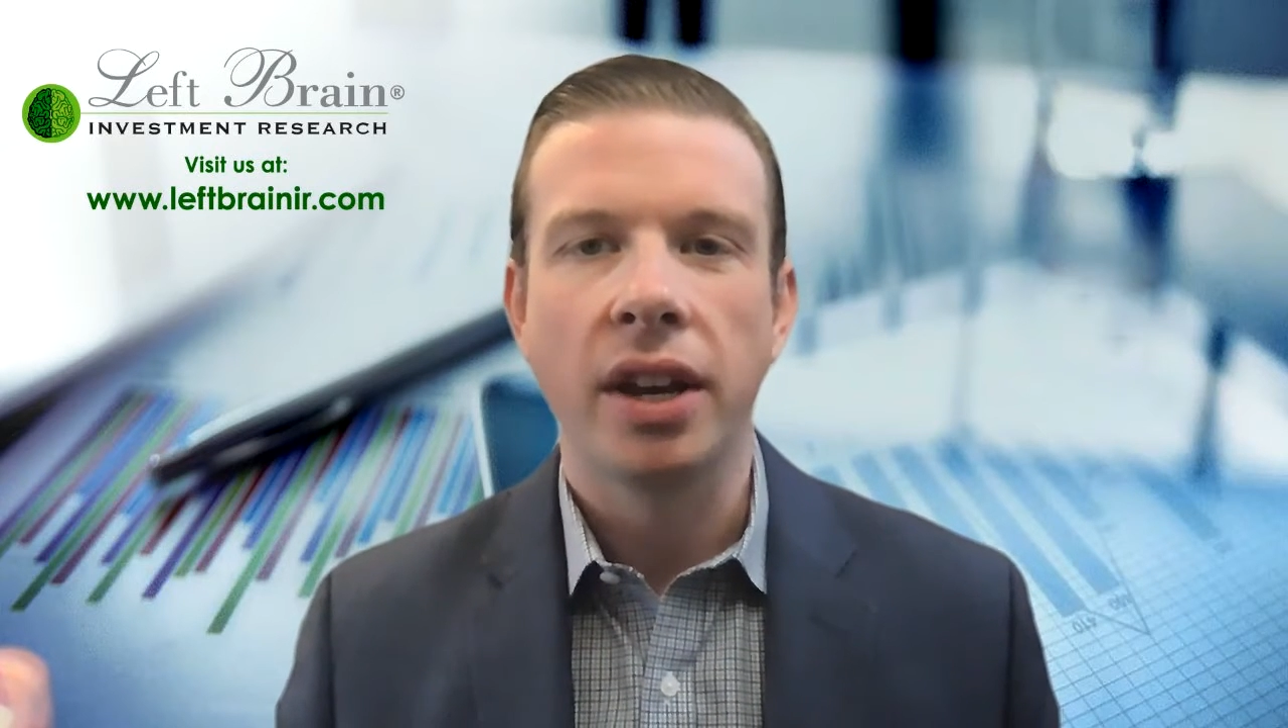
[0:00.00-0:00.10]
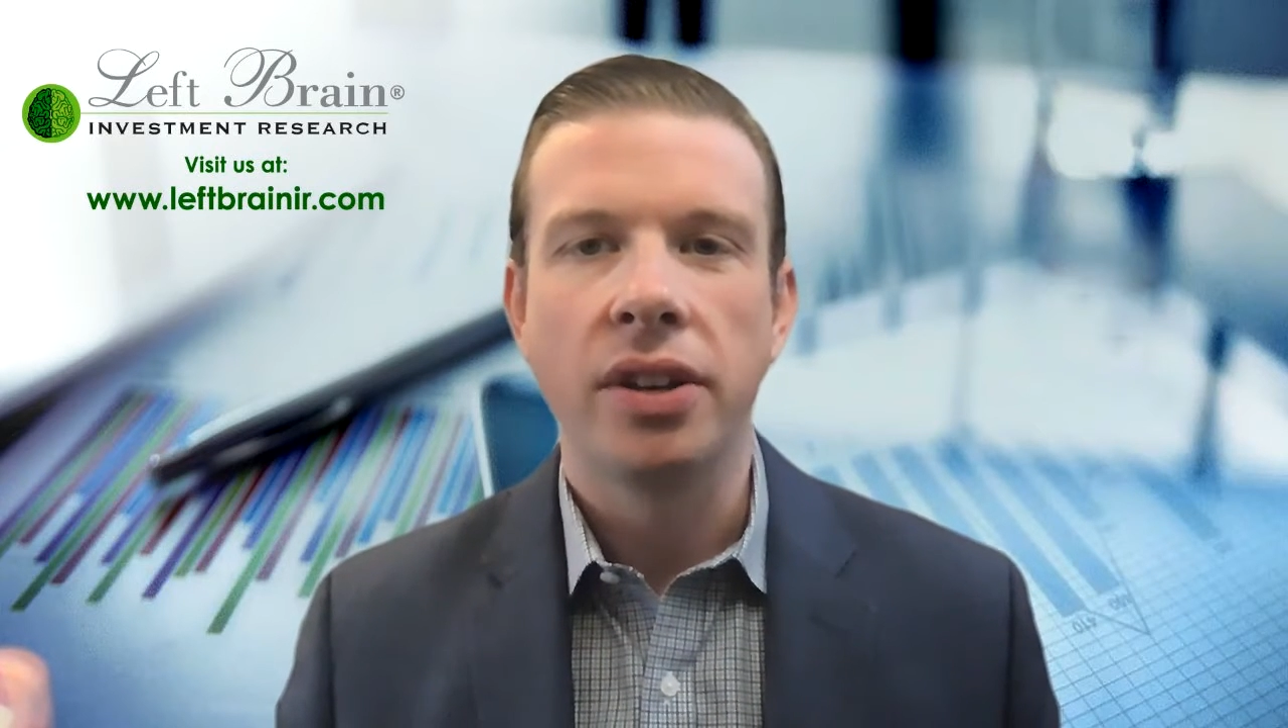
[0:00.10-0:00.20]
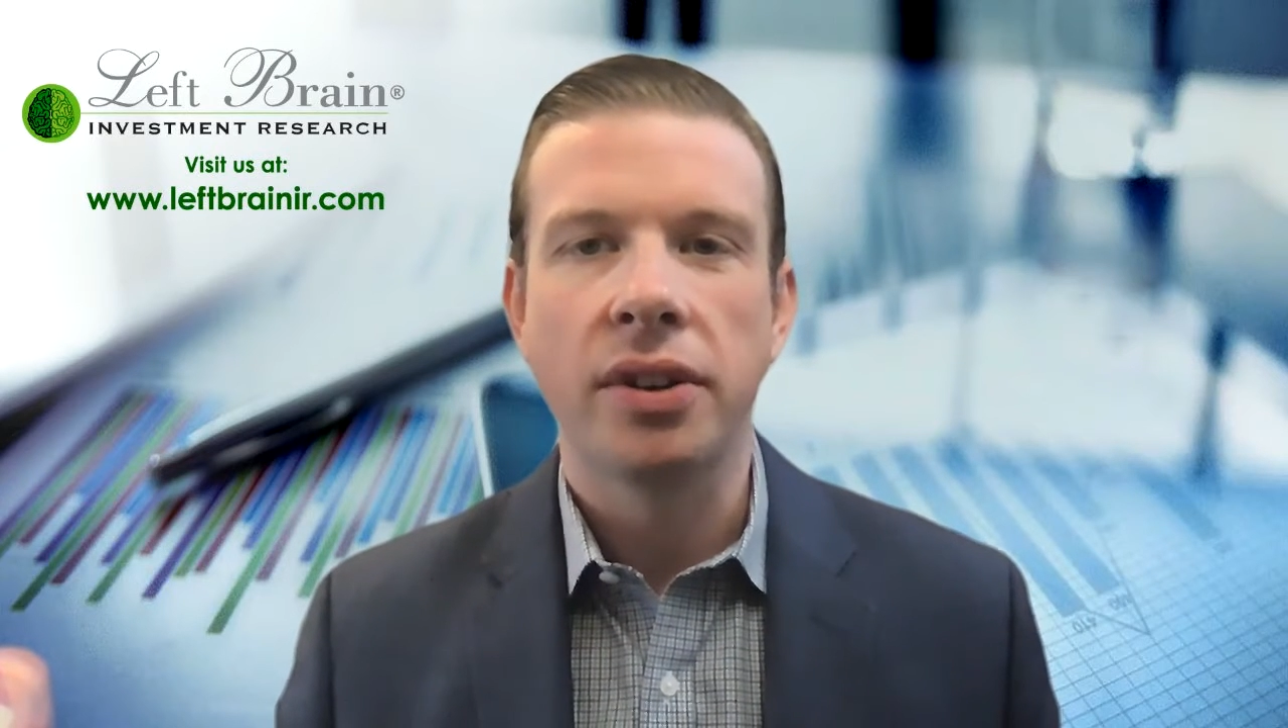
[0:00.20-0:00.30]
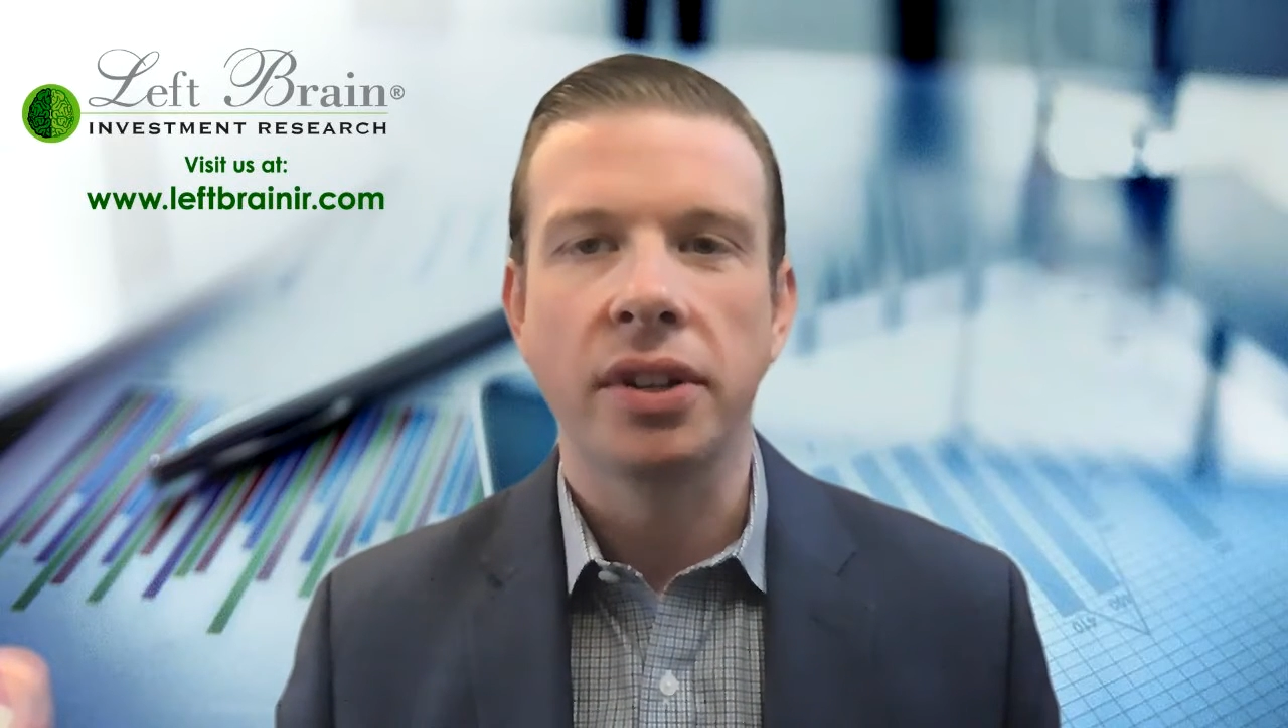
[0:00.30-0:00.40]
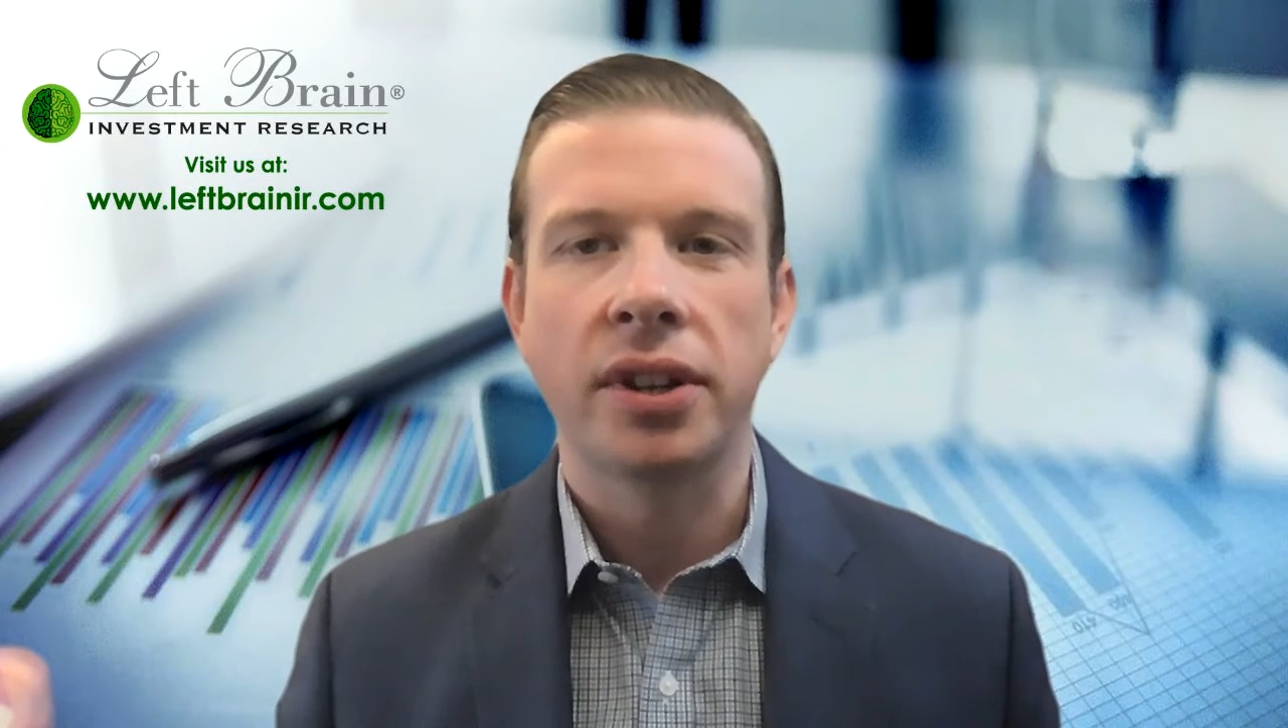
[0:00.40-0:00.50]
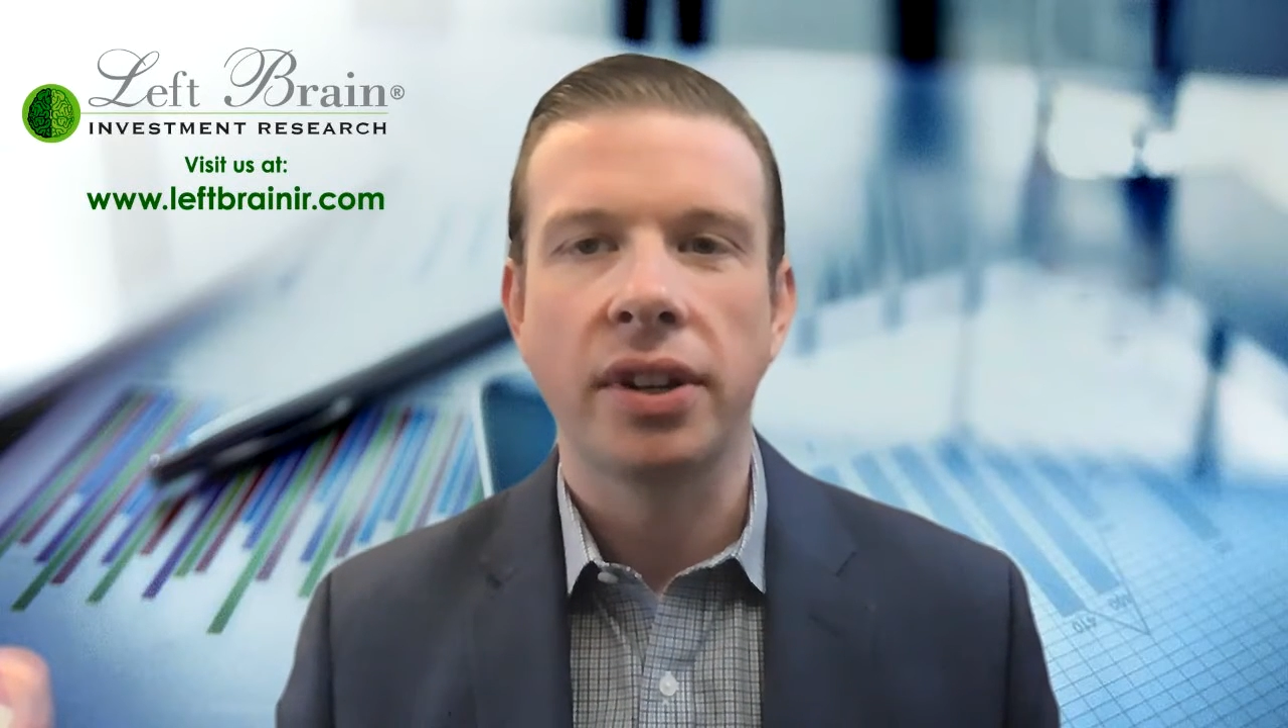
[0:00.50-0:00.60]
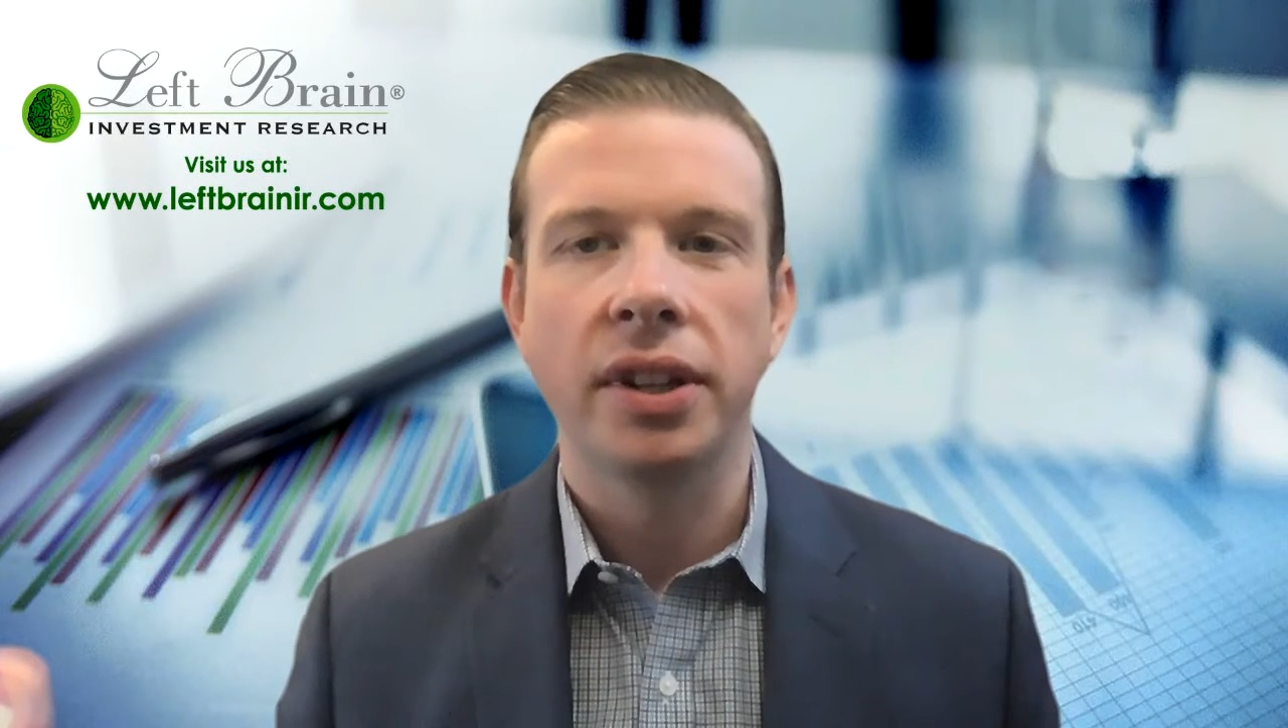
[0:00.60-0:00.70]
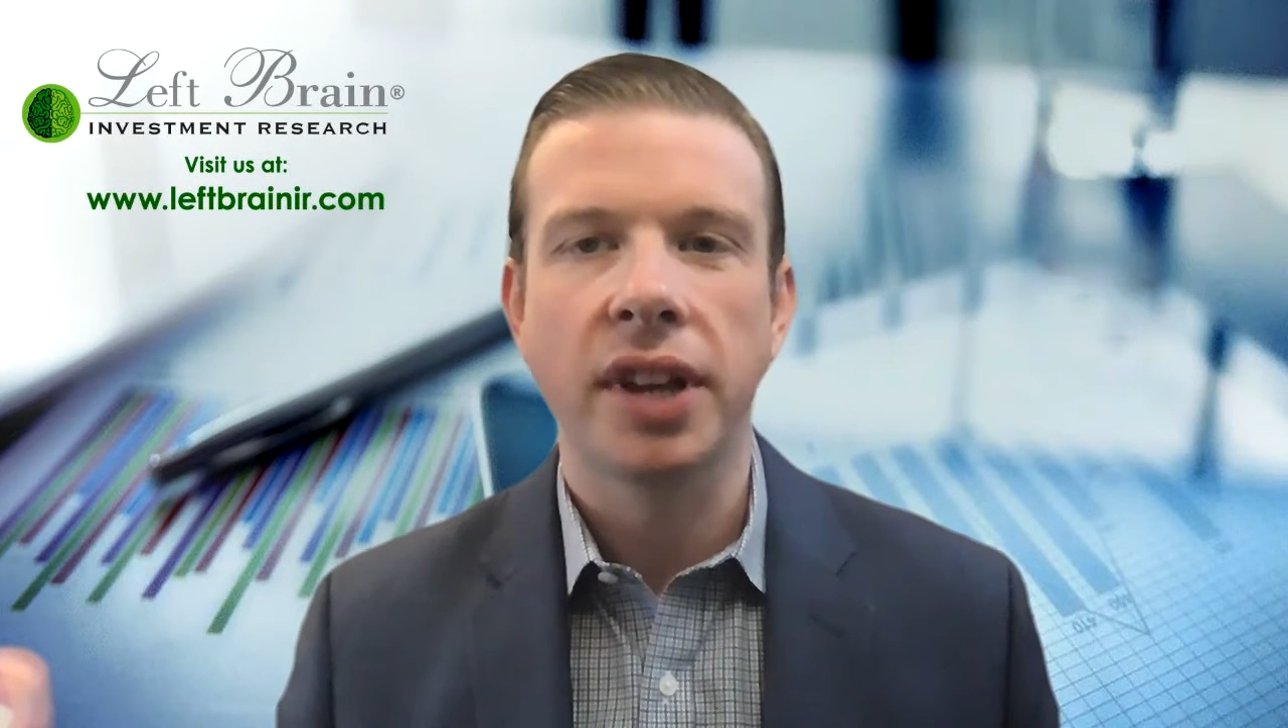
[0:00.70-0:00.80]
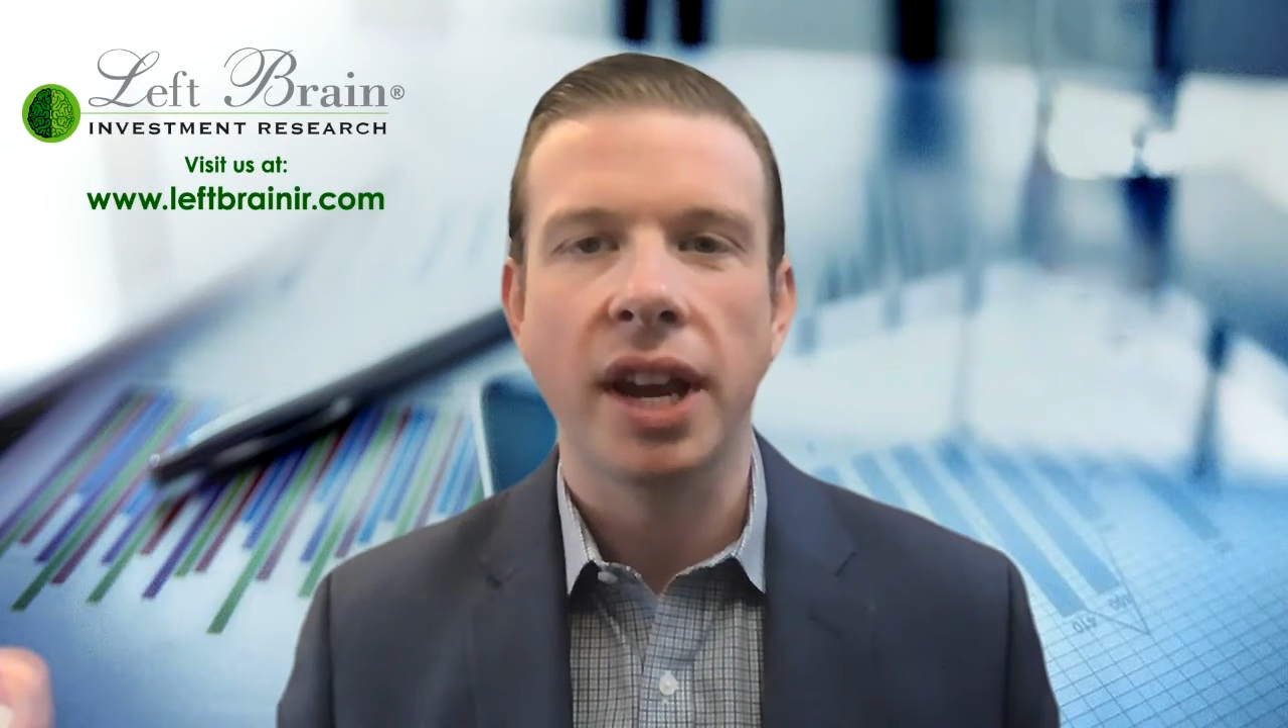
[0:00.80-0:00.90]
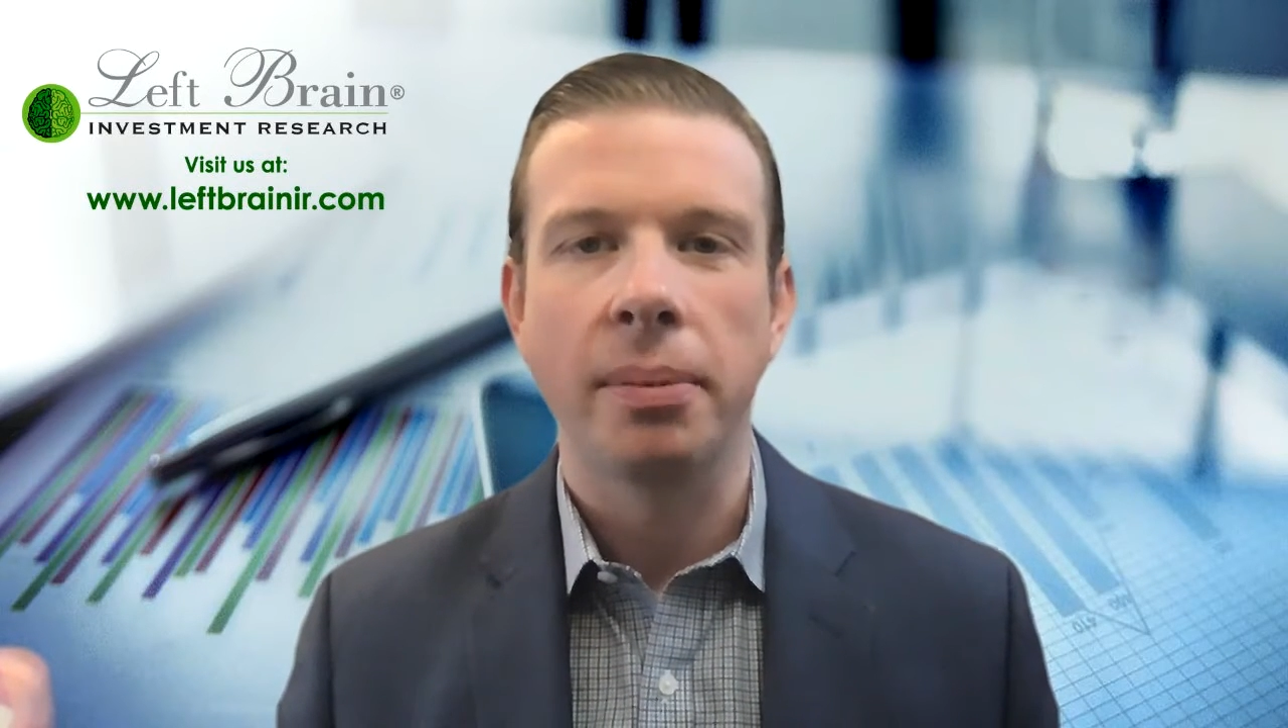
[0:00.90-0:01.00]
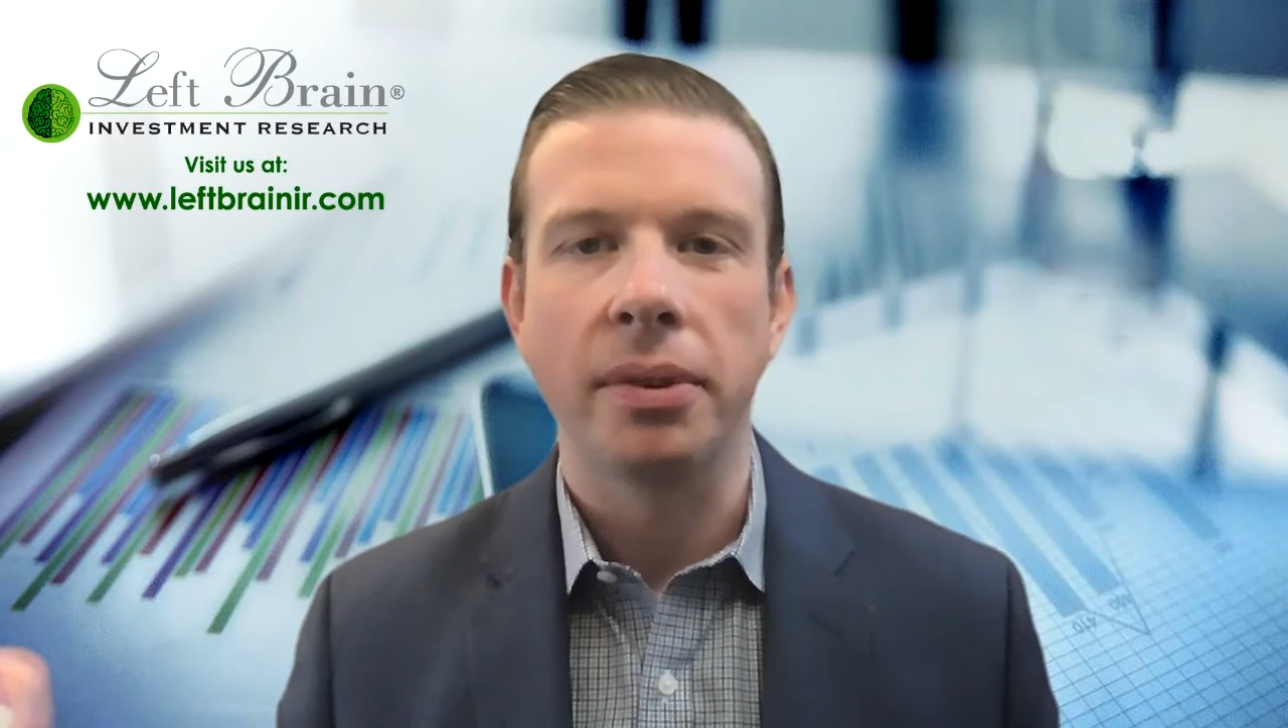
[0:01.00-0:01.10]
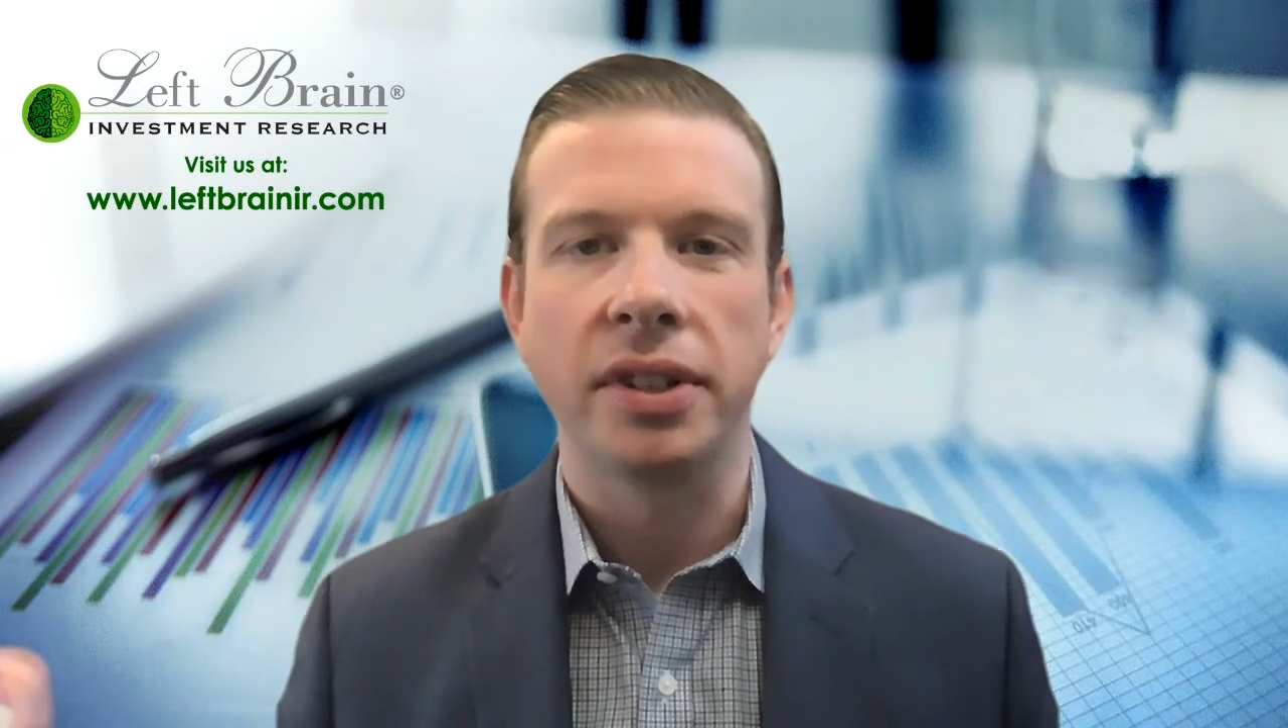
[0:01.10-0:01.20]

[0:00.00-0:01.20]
you can turn the tables